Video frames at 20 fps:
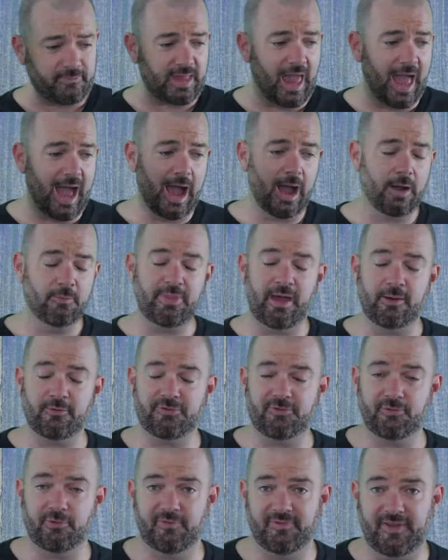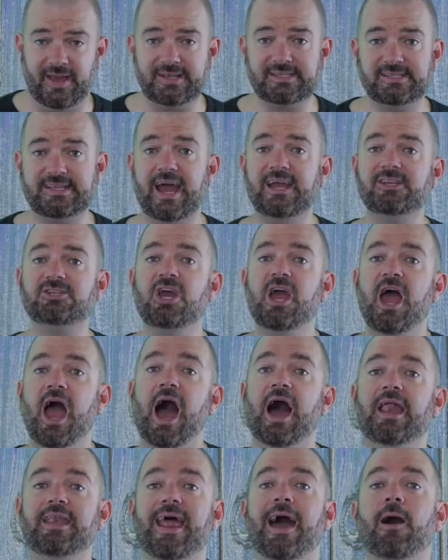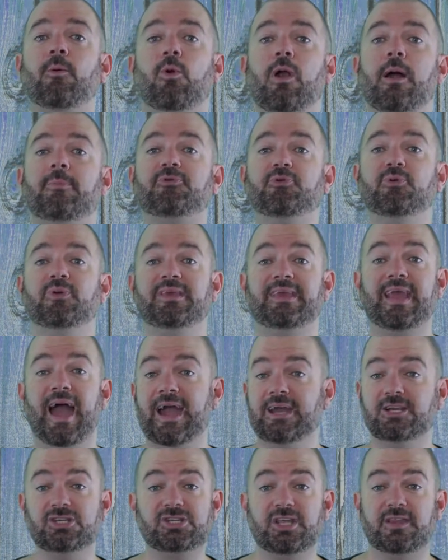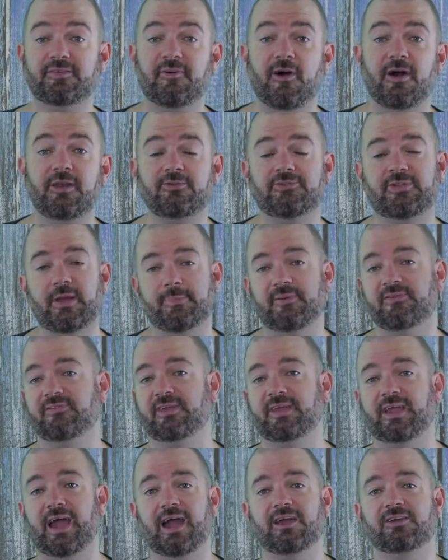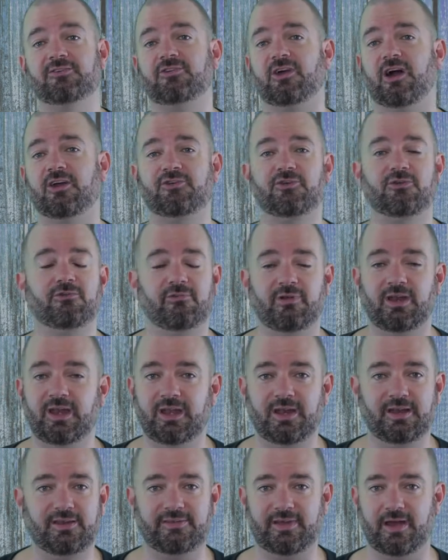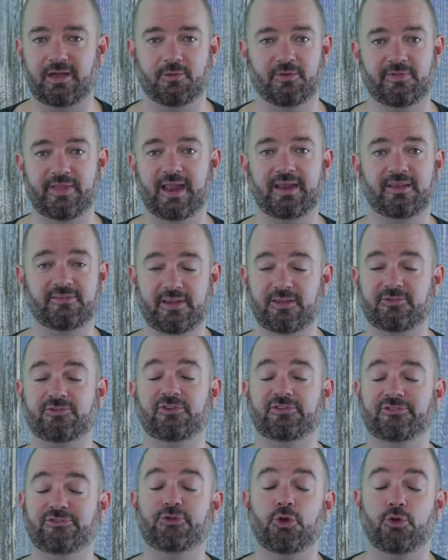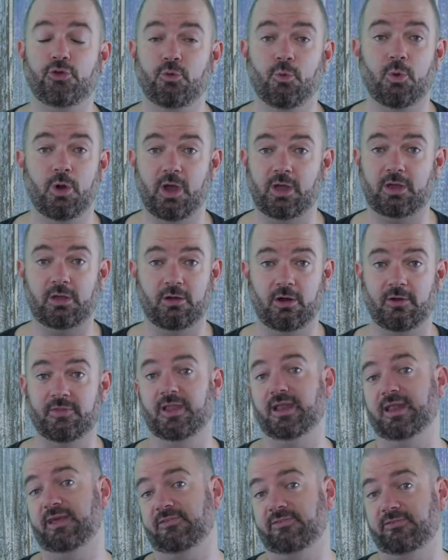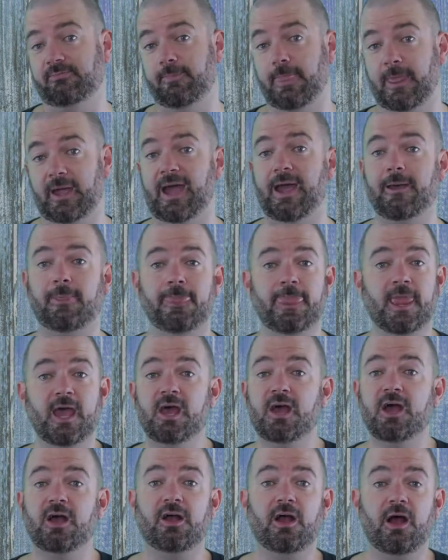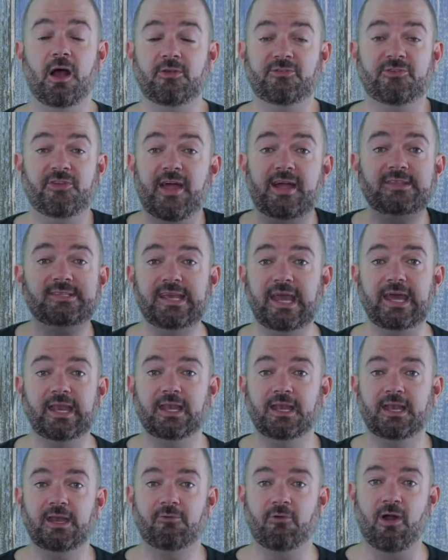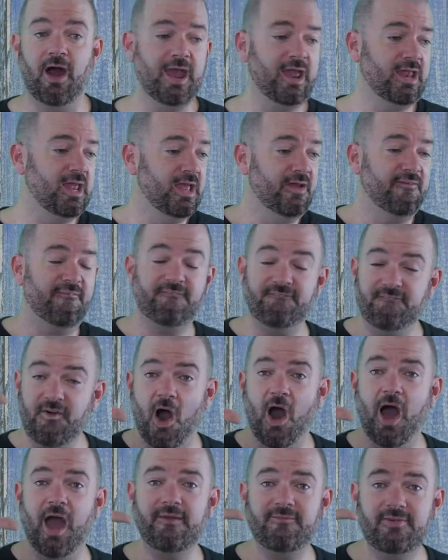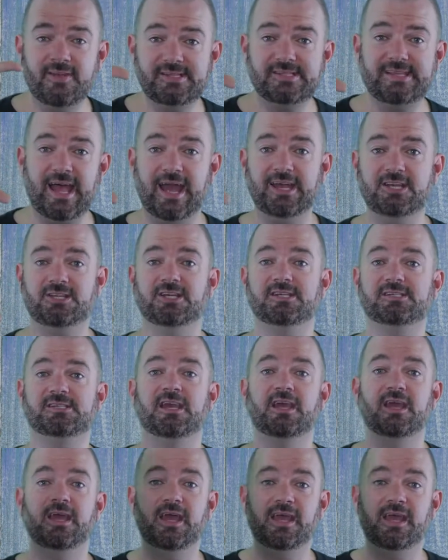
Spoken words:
that was the reflect stage, and now we're up to engage. So the final step is engage. I shouldn't really need to tell you what that is. That's just do the work on the list. Okay? So that's it, right? 5 stages.